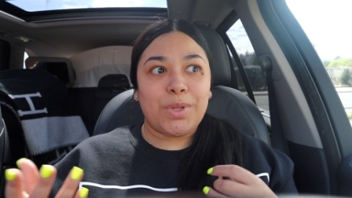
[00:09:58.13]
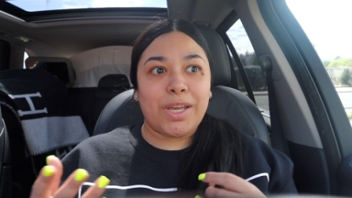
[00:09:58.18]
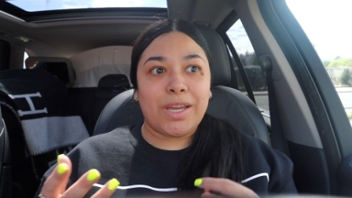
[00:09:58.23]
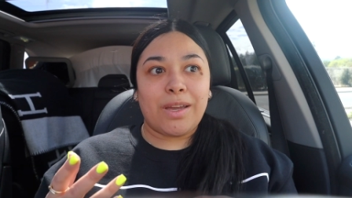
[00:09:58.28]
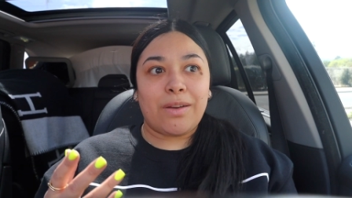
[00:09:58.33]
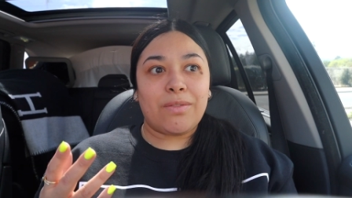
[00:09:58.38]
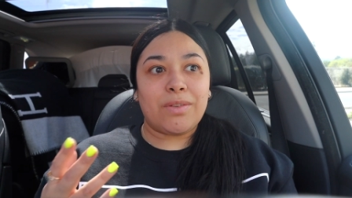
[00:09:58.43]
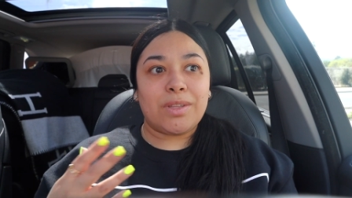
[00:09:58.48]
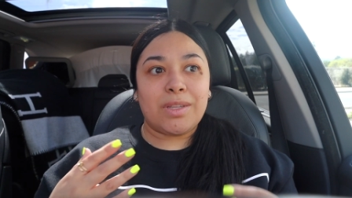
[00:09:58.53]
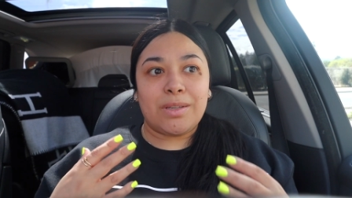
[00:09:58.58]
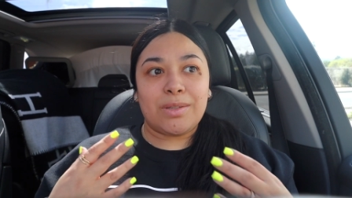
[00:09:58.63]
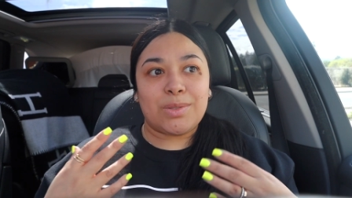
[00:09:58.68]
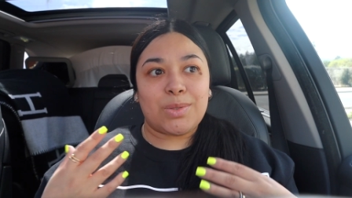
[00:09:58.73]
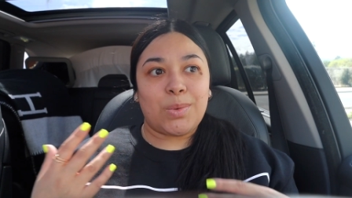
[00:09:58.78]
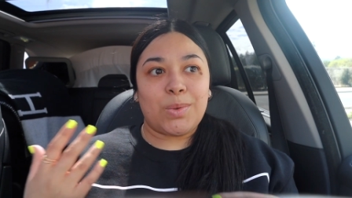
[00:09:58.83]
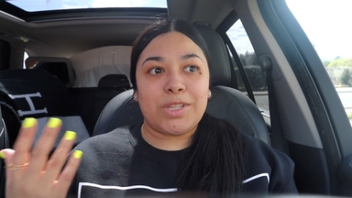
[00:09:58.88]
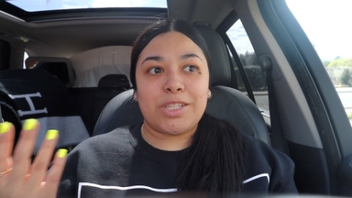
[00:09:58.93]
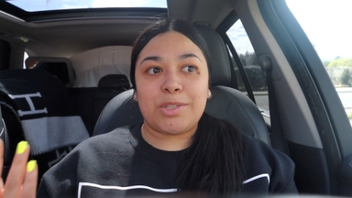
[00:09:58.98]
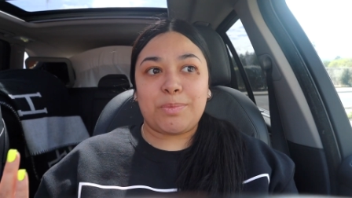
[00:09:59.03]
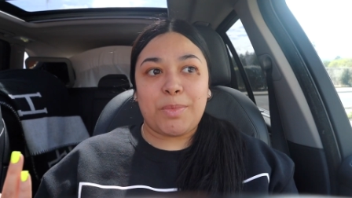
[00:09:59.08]
Like, everything's
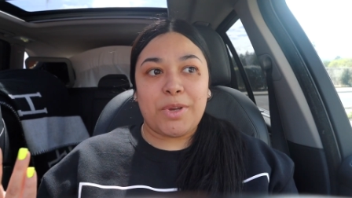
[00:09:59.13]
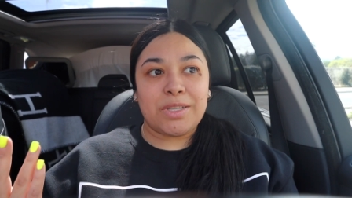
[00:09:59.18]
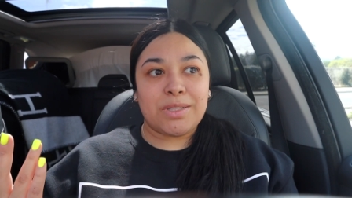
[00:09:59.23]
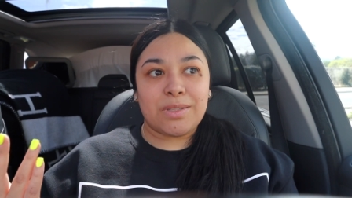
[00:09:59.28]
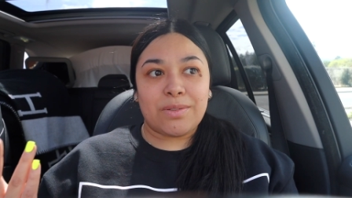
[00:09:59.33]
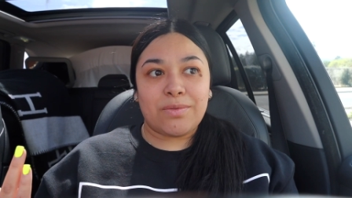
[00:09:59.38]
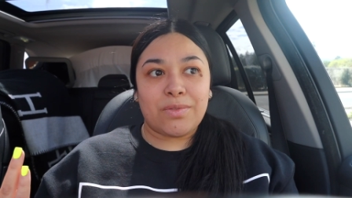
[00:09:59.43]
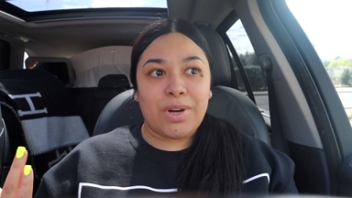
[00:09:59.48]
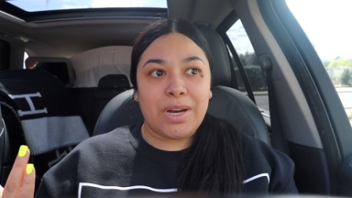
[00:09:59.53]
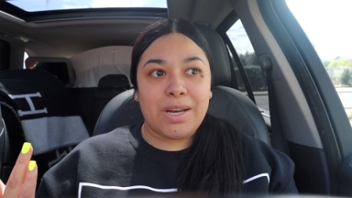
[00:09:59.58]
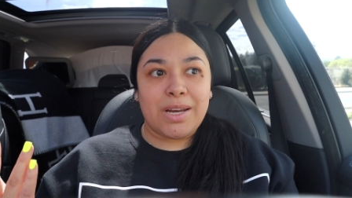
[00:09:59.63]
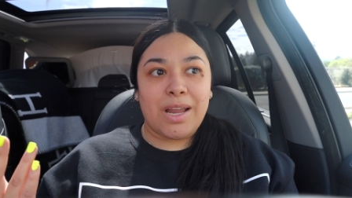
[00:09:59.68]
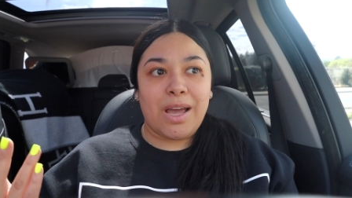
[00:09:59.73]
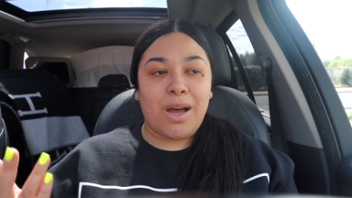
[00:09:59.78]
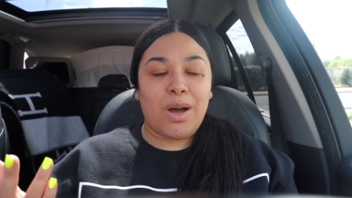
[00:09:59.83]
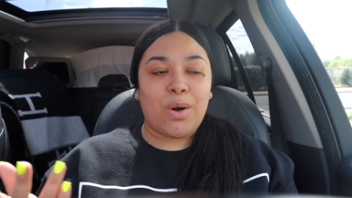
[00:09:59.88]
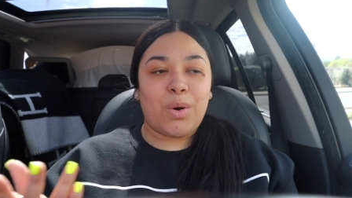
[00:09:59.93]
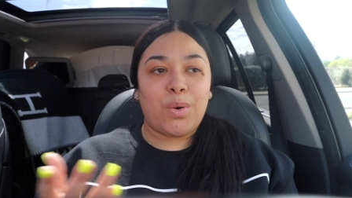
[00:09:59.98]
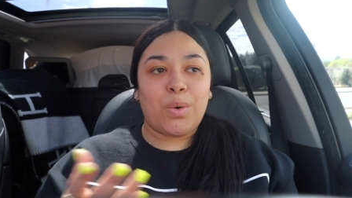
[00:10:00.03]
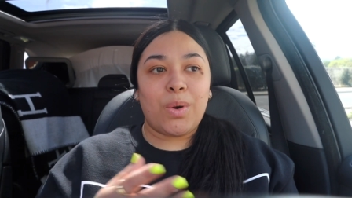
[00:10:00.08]
so expensive right
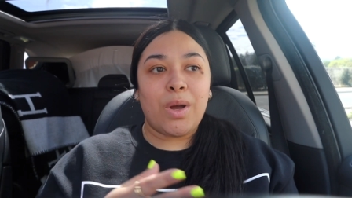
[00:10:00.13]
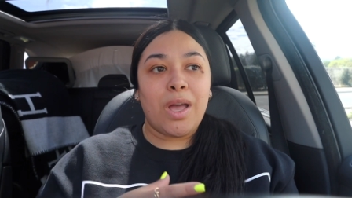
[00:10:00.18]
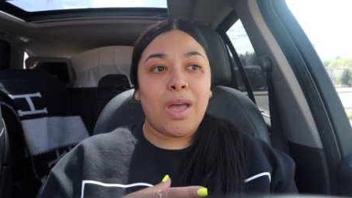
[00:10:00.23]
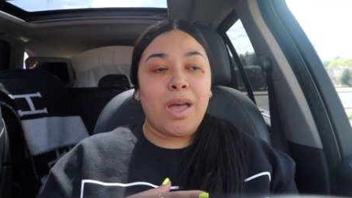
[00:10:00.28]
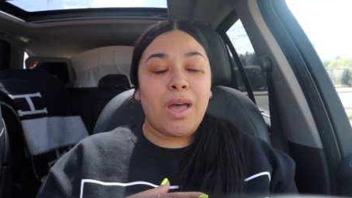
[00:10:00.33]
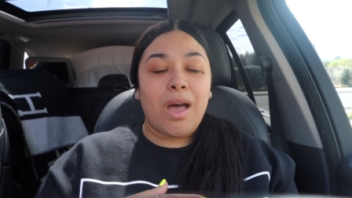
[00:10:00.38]
now.